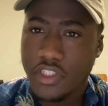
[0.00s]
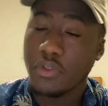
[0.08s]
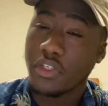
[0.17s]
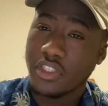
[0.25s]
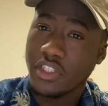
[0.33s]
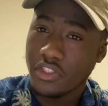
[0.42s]
You can
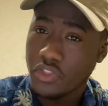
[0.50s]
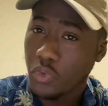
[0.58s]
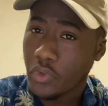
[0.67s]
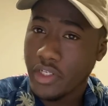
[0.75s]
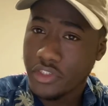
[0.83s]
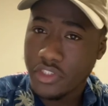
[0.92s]
see the
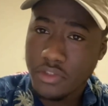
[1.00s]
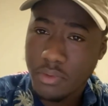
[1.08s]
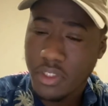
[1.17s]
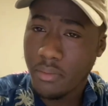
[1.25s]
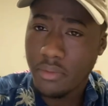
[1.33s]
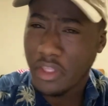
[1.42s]
sword agents
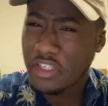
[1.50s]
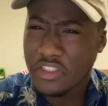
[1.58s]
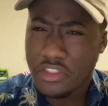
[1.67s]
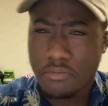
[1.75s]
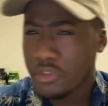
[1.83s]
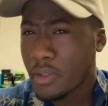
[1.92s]
becoming like
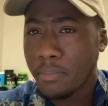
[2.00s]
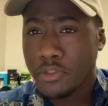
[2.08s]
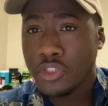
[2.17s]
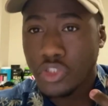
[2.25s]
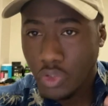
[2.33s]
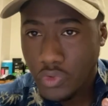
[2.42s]
some type of
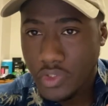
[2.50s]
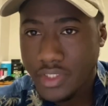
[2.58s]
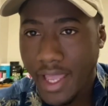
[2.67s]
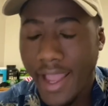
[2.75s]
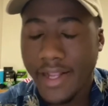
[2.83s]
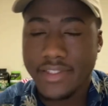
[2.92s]
circus
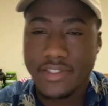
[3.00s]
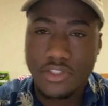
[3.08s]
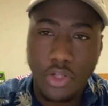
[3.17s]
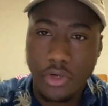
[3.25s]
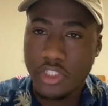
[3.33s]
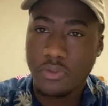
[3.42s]
act, and
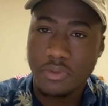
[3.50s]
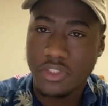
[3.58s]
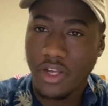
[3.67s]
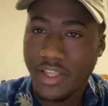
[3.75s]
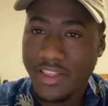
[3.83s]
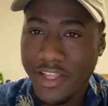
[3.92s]
Darcy was
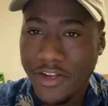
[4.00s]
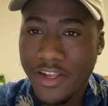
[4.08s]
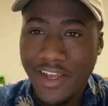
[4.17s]
stuck in there.